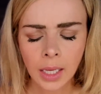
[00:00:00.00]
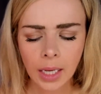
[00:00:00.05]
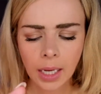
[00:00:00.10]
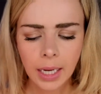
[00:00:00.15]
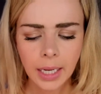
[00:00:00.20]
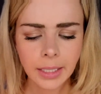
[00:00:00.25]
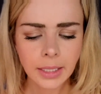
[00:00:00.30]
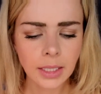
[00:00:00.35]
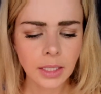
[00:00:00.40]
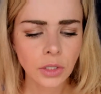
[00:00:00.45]

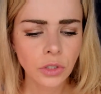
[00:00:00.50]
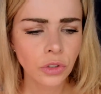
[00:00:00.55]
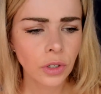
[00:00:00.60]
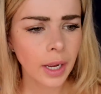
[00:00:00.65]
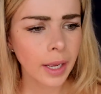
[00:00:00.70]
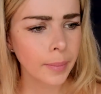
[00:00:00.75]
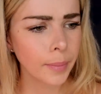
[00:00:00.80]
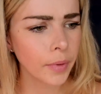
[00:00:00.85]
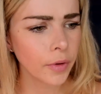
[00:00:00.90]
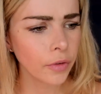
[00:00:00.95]
I did try
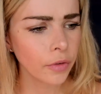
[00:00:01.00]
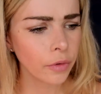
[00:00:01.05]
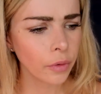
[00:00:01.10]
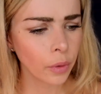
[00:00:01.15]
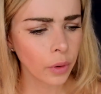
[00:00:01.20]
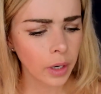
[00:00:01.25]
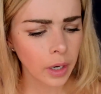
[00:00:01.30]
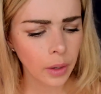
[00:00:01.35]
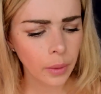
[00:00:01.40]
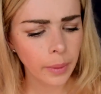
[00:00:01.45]
it before
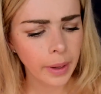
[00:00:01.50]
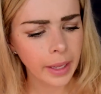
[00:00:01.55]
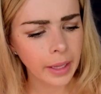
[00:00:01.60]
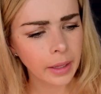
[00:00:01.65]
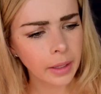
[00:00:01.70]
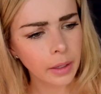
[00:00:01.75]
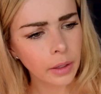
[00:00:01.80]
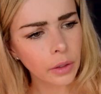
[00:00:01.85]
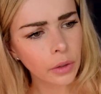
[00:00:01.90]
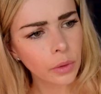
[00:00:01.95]
a
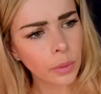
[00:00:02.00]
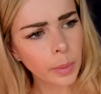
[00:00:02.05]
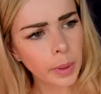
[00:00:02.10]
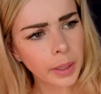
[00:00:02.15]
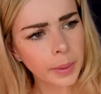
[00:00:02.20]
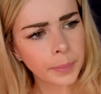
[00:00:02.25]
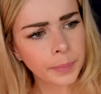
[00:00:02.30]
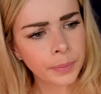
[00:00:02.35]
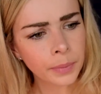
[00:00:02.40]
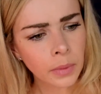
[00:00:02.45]
while ago,
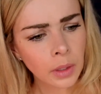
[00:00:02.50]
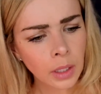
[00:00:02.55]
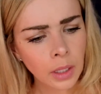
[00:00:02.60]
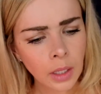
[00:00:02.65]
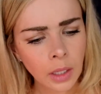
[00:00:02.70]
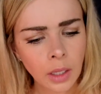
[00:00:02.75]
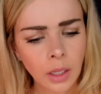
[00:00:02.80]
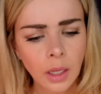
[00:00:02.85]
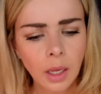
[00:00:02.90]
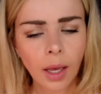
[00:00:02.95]
but
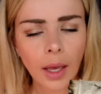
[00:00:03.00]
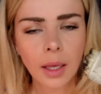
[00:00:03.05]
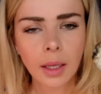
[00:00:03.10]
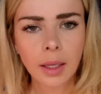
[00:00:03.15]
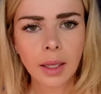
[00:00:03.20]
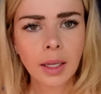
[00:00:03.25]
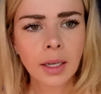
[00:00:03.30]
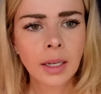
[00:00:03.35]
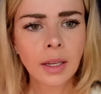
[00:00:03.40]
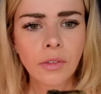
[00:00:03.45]
I
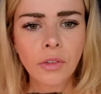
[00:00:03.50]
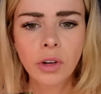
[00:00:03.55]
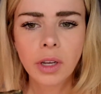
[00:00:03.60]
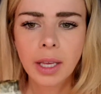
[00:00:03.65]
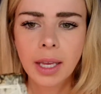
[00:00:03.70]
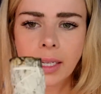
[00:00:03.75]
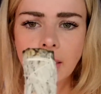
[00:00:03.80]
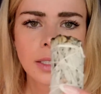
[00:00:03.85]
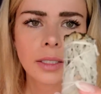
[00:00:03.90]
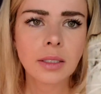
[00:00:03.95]
could never
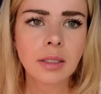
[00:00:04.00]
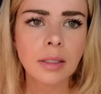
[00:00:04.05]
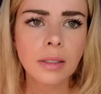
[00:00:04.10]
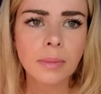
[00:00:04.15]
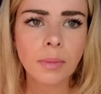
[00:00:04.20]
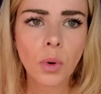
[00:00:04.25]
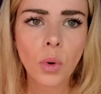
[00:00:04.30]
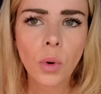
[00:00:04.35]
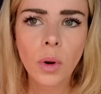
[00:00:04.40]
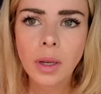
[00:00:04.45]
get it to
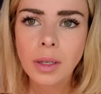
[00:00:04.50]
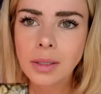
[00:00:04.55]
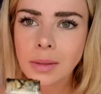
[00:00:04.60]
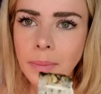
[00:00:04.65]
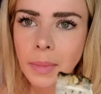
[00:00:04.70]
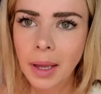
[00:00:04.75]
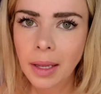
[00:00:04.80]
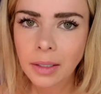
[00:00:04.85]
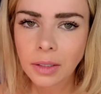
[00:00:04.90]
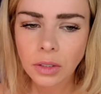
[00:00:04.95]
smoke as
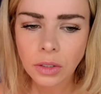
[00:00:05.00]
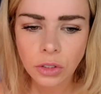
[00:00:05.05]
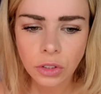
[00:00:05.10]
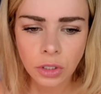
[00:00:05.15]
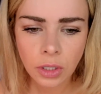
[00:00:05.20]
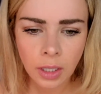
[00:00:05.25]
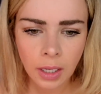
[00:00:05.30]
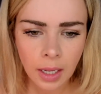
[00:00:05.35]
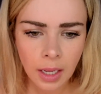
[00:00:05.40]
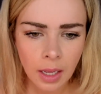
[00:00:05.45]
much.
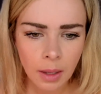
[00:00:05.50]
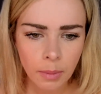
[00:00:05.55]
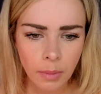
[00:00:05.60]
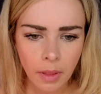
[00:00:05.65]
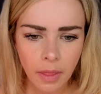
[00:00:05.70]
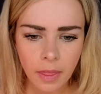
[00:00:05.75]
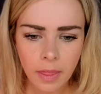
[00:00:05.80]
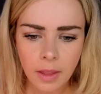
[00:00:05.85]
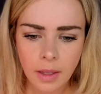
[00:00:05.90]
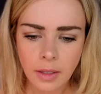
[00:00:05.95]

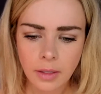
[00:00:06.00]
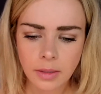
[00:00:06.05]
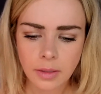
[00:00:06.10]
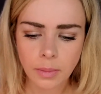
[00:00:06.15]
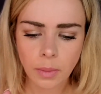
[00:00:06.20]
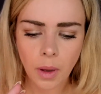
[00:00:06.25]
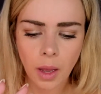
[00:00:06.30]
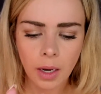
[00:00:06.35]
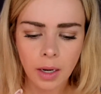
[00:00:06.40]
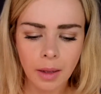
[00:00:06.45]
But this
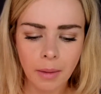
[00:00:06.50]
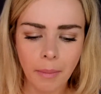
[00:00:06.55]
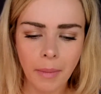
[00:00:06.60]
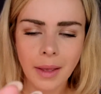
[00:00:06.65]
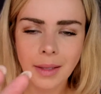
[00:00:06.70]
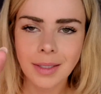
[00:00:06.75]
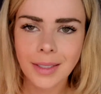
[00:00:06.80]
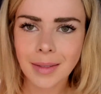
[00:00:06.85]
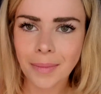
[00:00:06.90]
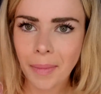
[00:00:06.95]
one, it
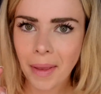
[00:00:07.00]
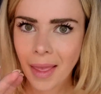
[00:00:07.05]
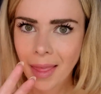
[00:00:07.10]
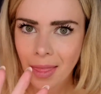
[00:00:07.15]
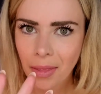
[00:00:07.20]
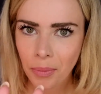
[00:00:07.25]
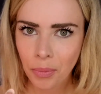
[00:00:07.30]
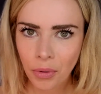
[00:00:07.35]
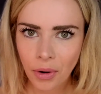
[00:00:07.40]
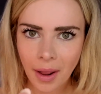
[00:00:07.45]
must be in
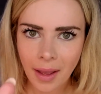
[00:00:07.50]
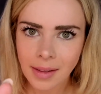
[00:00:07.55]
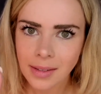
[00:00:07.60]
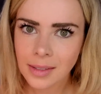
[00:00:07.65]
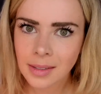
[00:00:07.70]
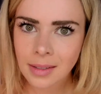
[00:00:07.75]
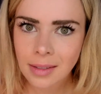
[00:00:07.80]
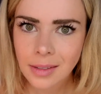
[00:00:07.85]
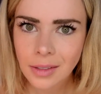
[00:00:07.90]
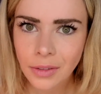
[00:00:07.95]
the
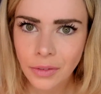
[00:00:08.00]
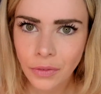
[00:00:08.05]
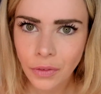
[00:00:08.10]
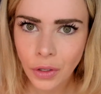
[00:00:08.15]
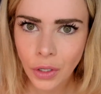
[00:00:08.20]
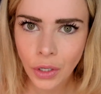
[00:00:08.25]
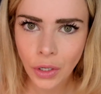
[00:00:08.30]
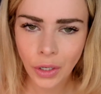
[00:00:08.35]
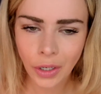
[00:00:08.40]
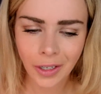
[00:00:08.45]
presence of
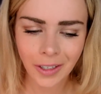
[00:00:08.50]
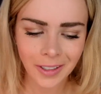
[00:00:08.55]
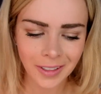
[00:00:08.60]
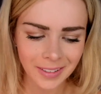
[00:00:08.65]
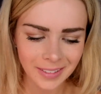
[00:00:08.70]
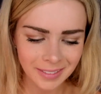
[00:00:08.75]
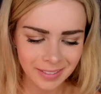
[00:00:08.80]
you.